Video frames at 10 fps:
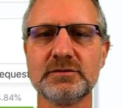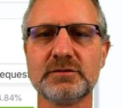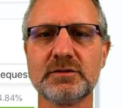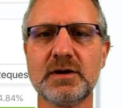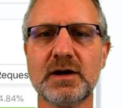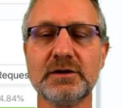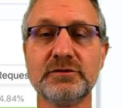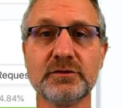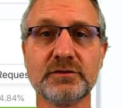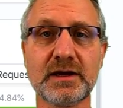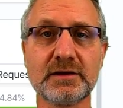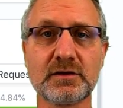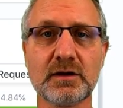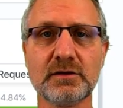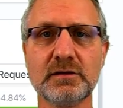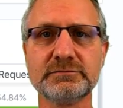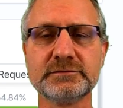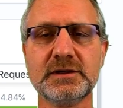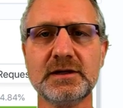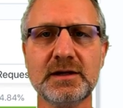So I turned Adguard off.
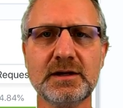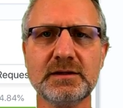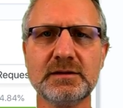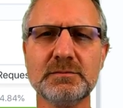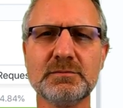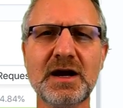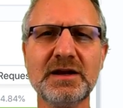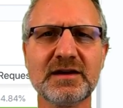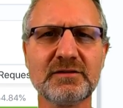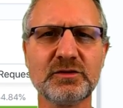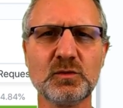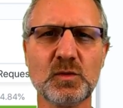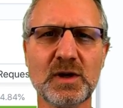You might have to